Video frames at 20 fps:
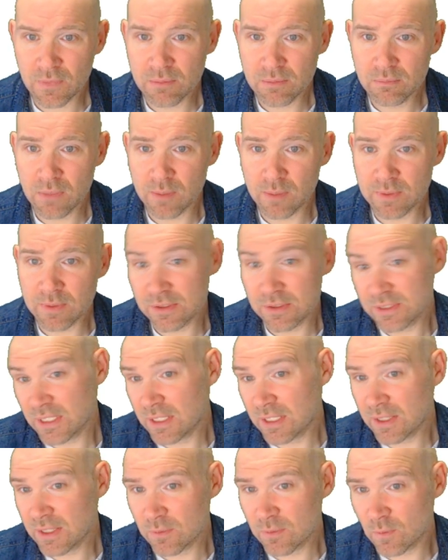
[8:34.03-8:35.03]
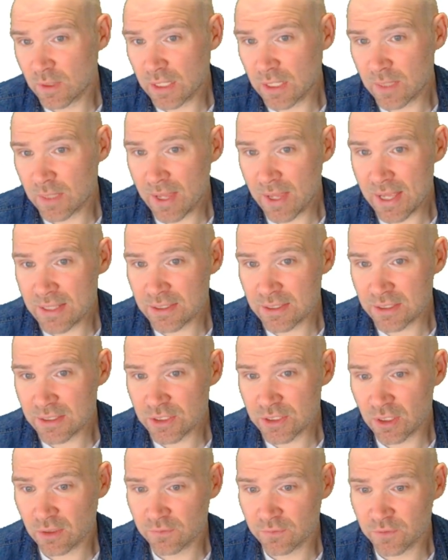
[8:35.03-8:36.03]
might be you can see the one here about ending
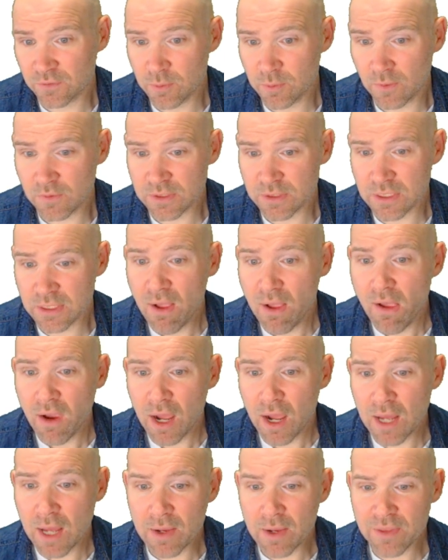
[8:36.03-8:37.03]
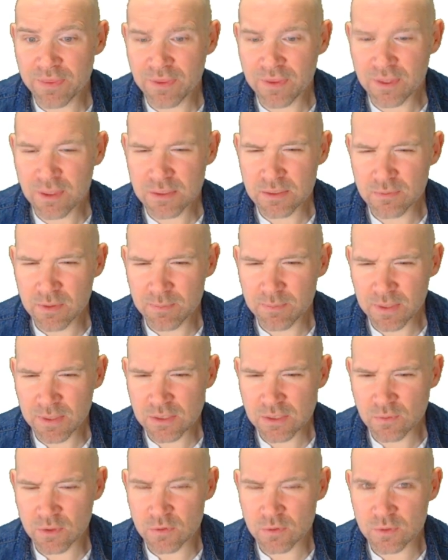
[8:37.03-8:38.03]
child food poverty. Um, I think some of the
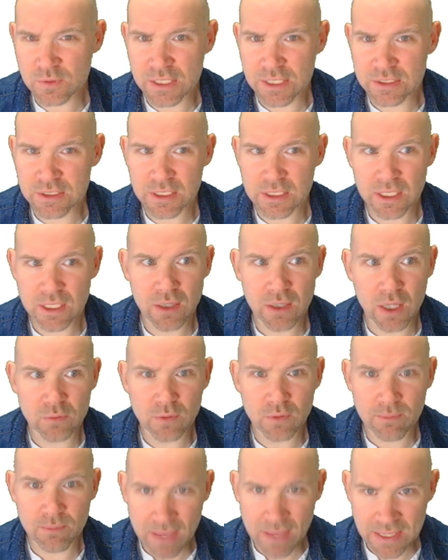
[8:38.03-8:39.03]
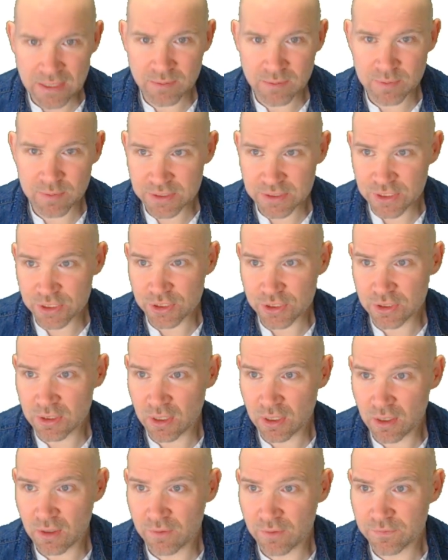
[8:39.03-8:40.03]
biggest ones was actually a, a Remain petition
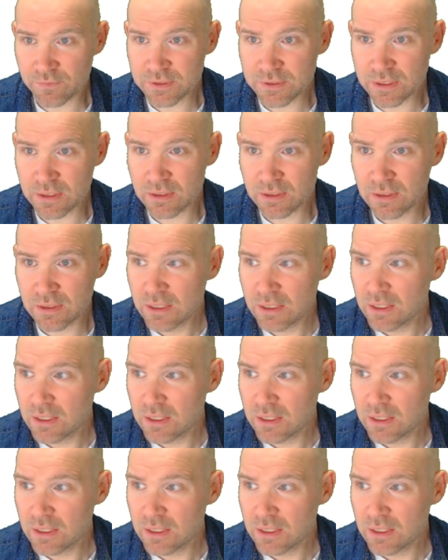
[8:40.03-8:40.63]
after